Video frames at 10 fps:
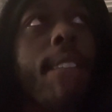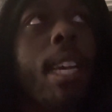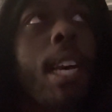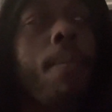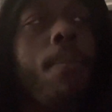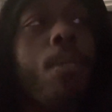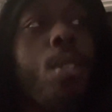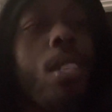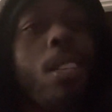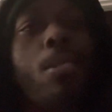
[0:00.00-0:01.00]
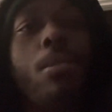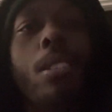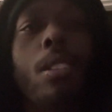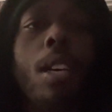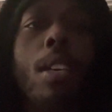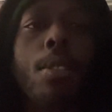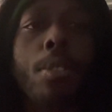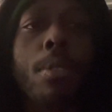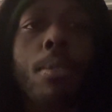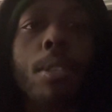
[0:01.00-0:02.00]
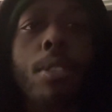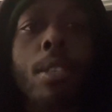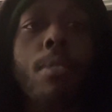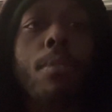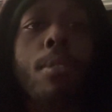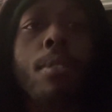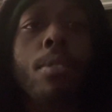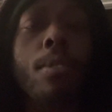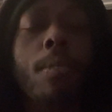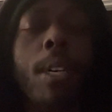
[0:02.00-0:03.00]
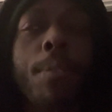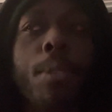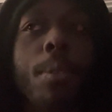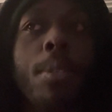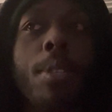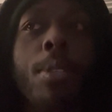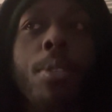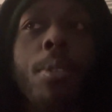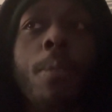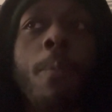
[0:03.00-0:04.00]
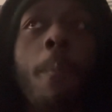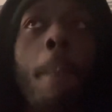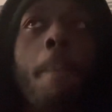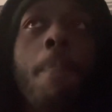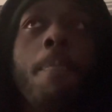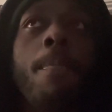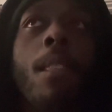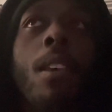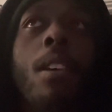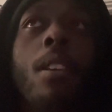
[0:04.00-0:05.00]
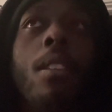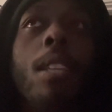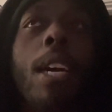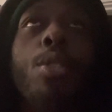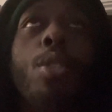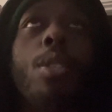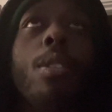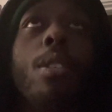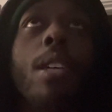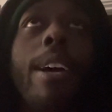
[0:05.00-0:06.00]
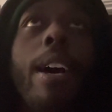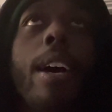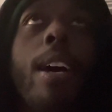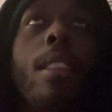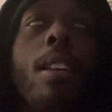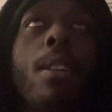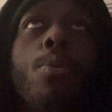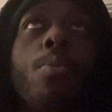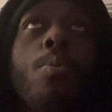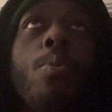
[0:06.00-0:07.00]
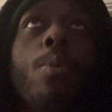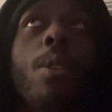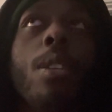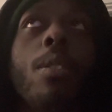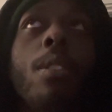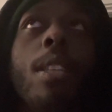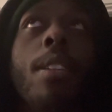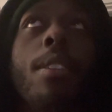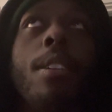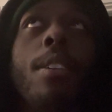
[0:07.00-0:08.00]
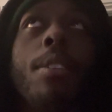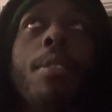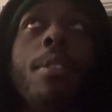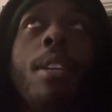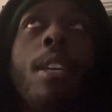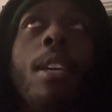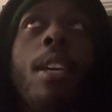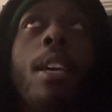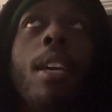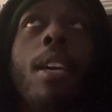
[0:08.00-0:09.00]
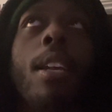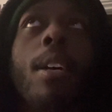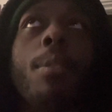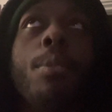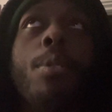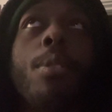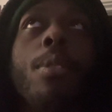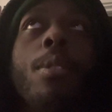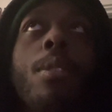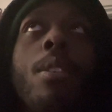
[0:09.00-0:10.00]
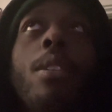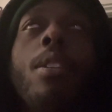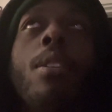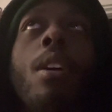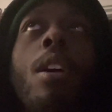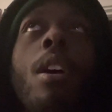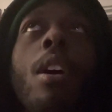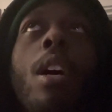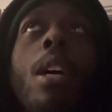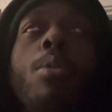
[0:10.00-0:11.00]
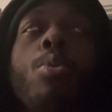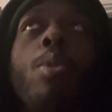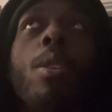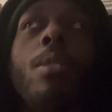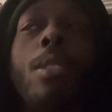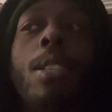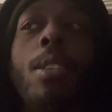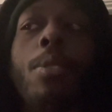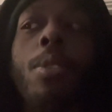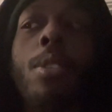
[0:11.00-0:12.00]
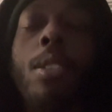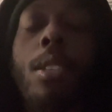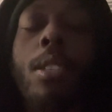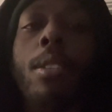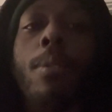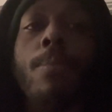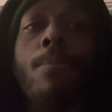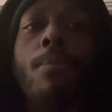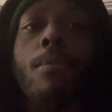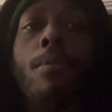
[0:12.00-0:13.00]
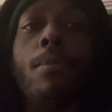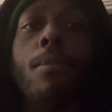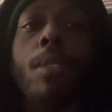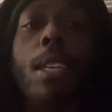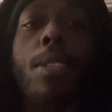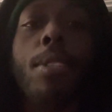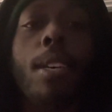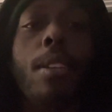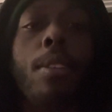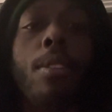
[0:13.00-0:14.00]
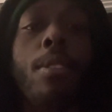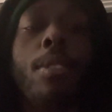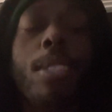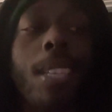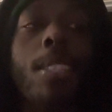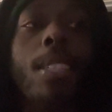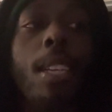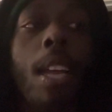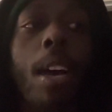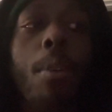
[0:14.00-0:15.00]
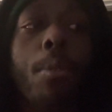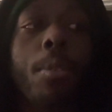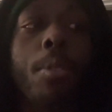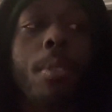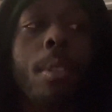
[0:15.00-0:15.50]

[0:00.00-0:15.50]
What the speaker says: I'm genuinely not too excited for Survivor Series this year. Last year, I think I was working on that night, and I was, no. I was working on TLC night, and I stayed 16 hours.